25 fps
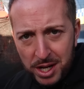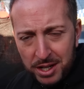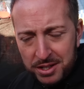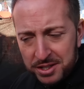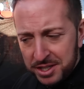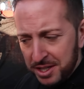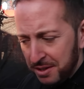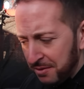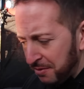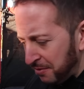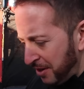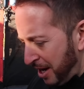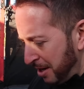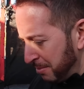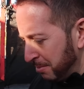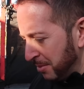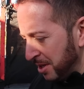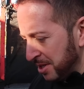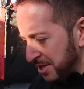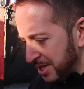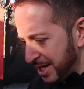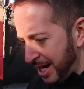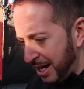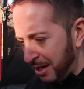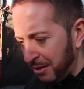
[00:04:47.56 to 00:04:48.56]
hunting fan
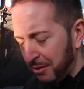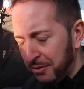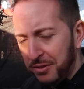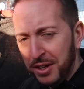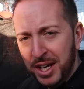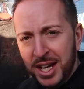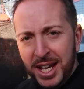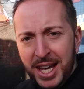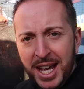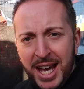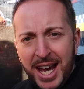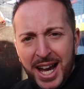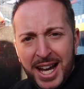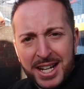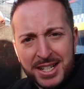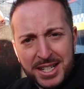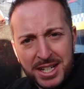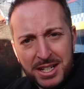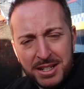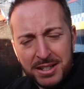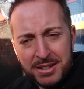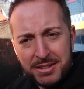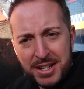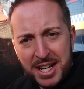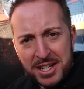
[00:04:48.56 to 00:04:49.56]
myself and
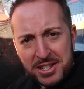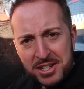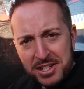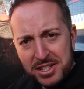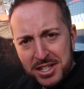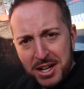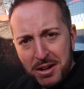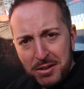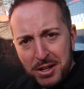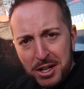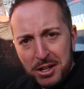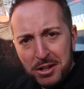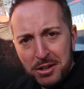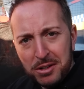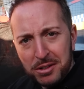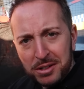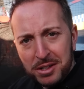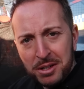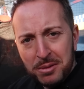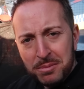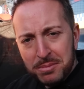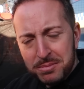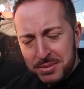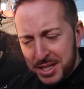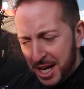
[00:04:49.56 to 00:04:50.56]
didn't necessarily look
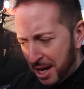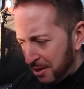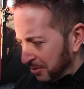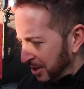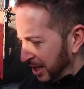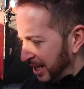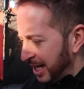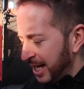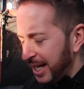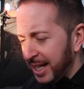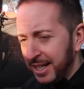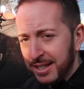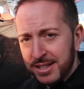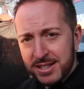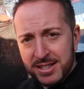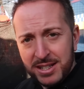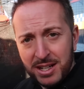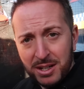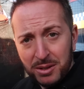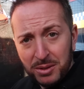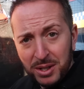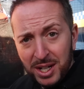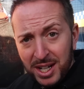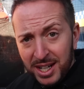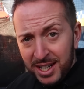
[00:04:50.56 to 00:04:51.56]
down the league.
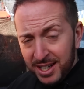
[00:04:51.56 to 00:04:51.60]
So